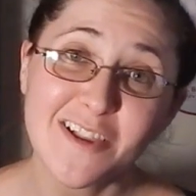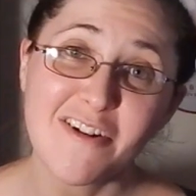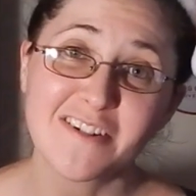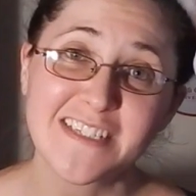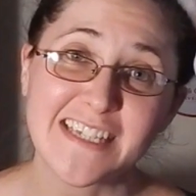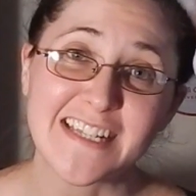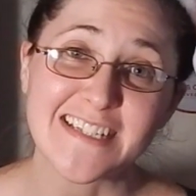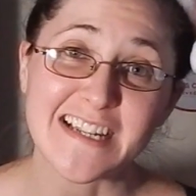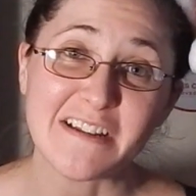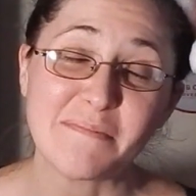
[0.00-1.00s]
long to get it
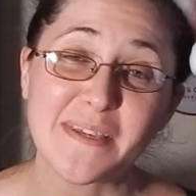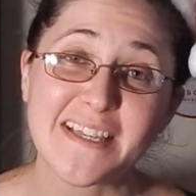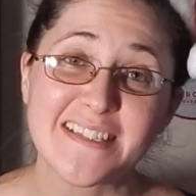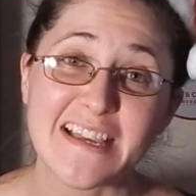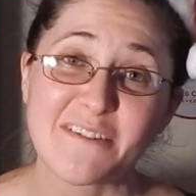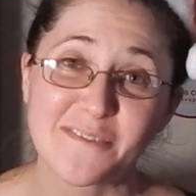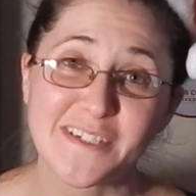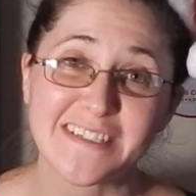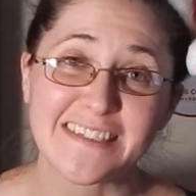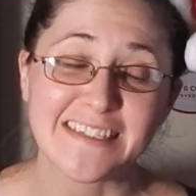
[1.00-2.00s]
done because
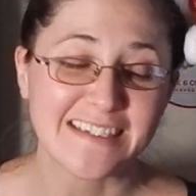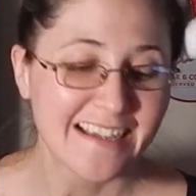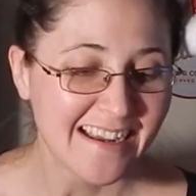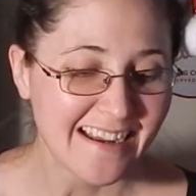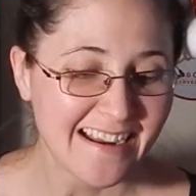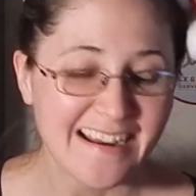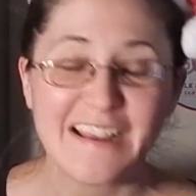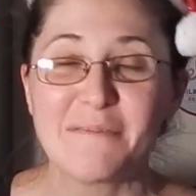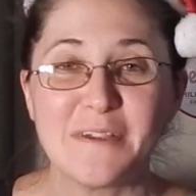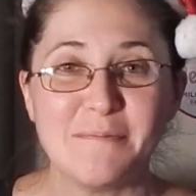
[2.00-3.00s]

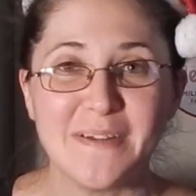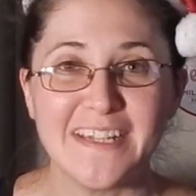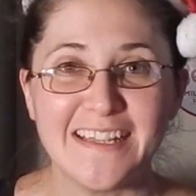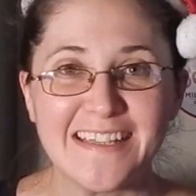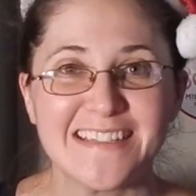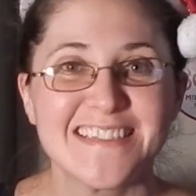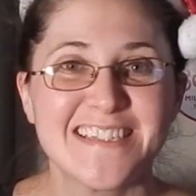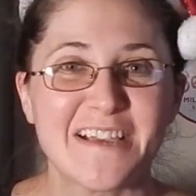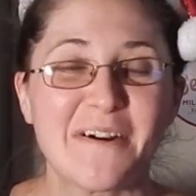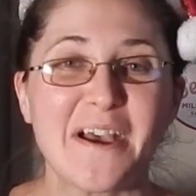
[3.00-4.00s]
it made my night.
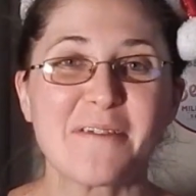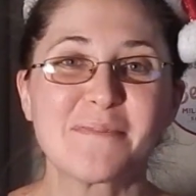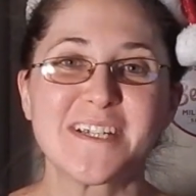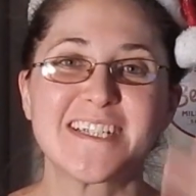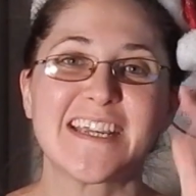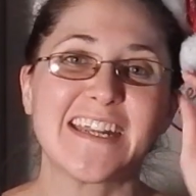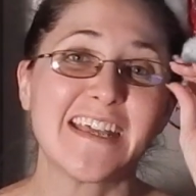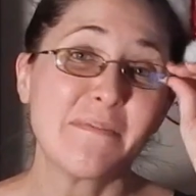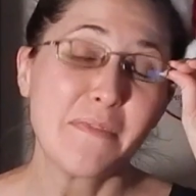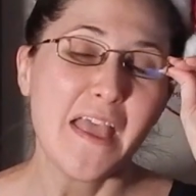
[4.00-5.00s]
So I appreciate
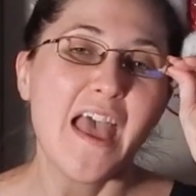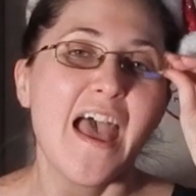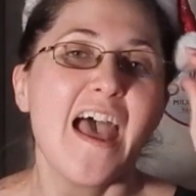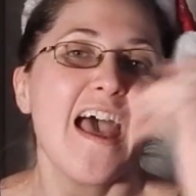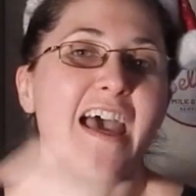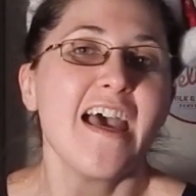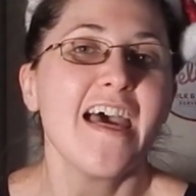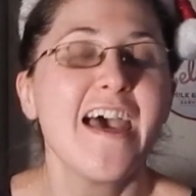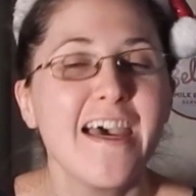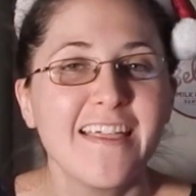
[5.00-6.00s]
it.
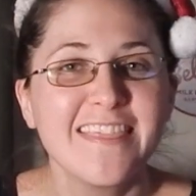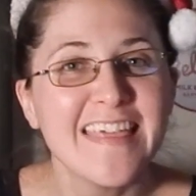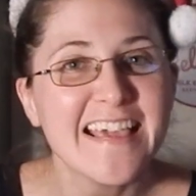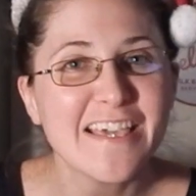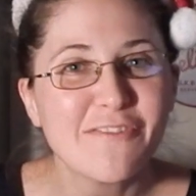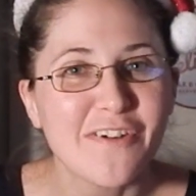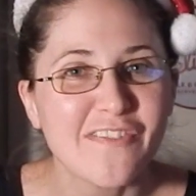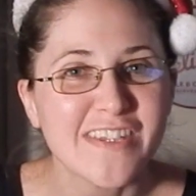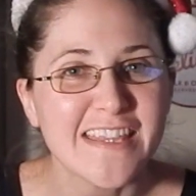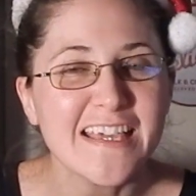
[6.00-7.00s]
Thank you for
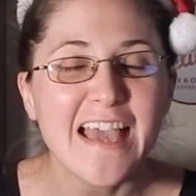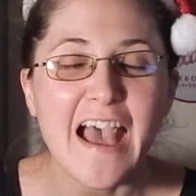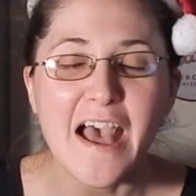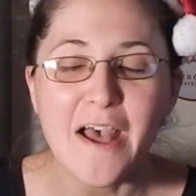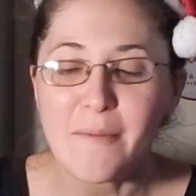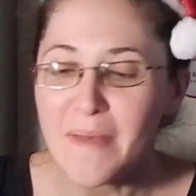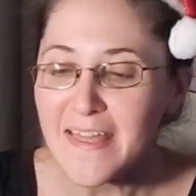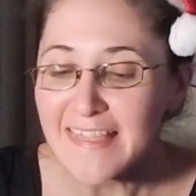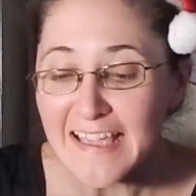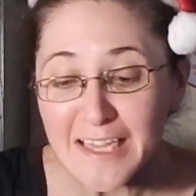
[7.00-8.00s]
everything.
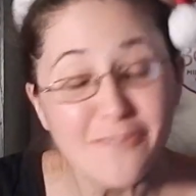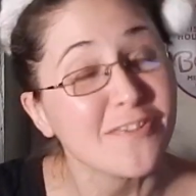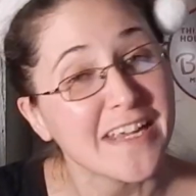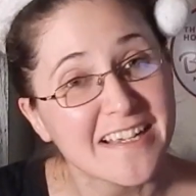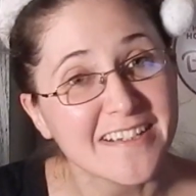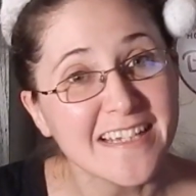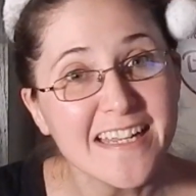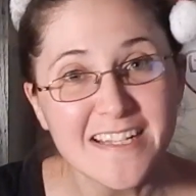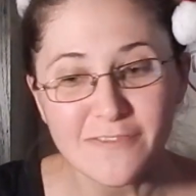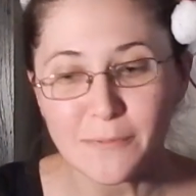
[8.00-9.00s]
Thank you for Ingrid
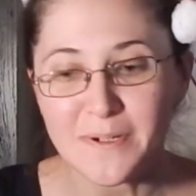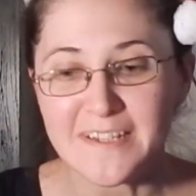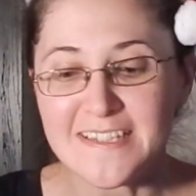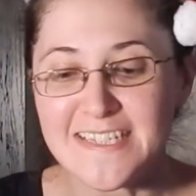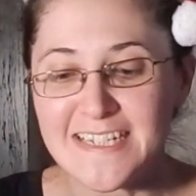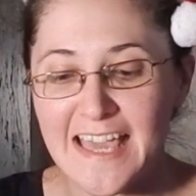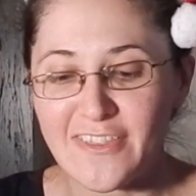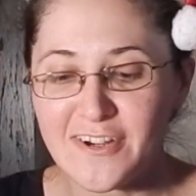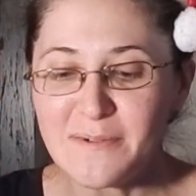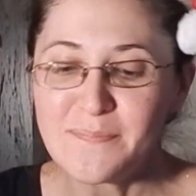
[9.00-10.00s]
for putting this
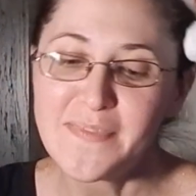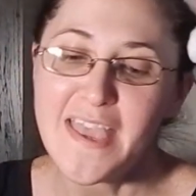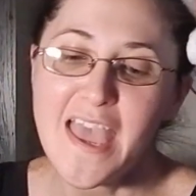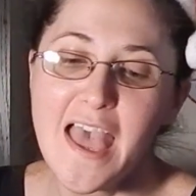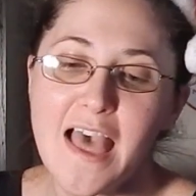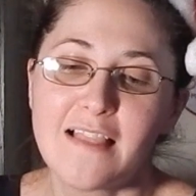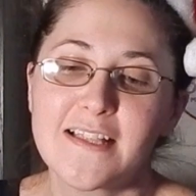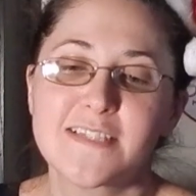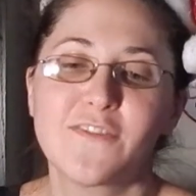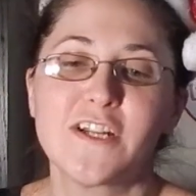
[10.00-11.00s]
together.
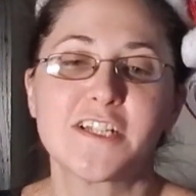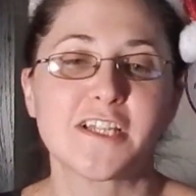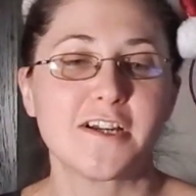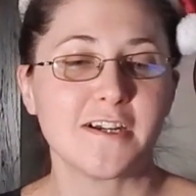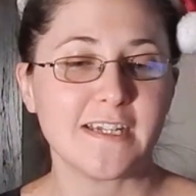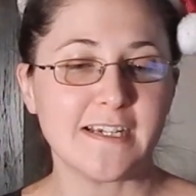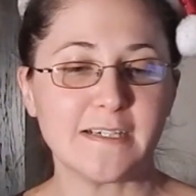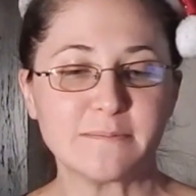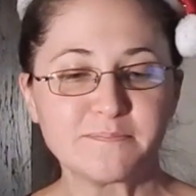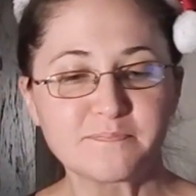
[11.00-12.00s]
Let's finish the card
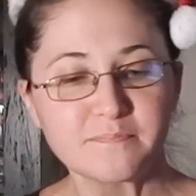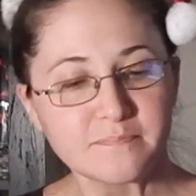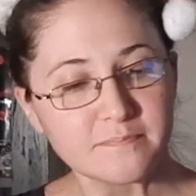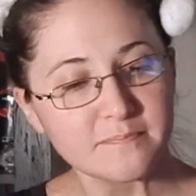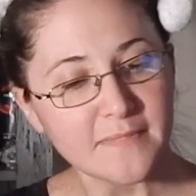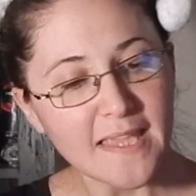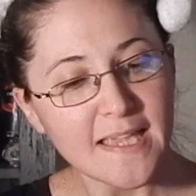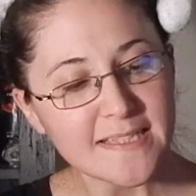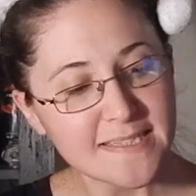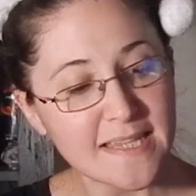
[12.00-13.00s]
here.
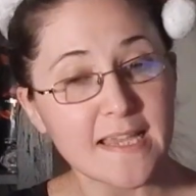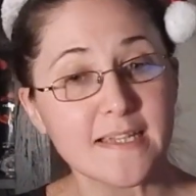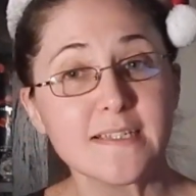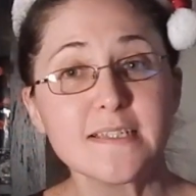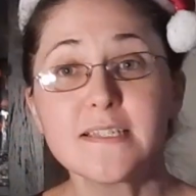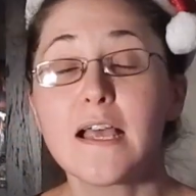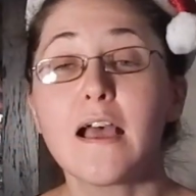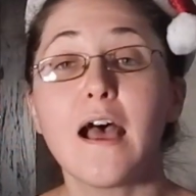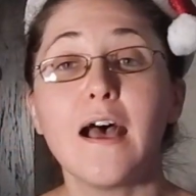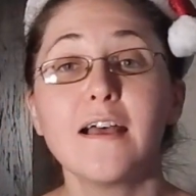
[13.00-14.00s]
It says,
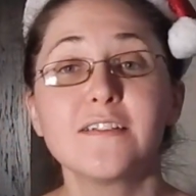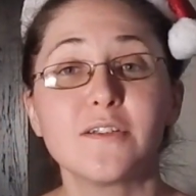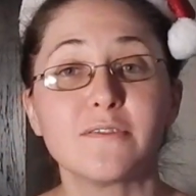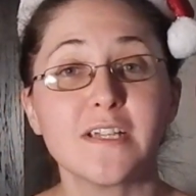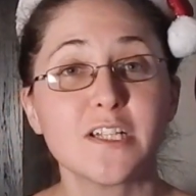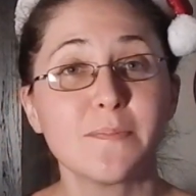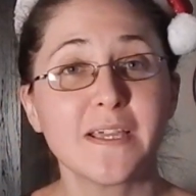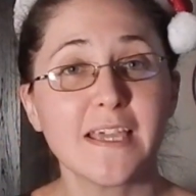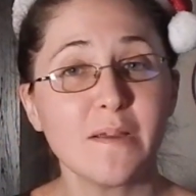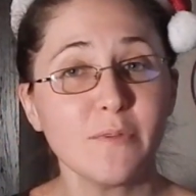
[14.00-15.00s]
don't touch my
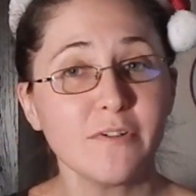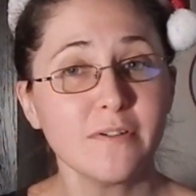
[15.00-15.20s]
camera.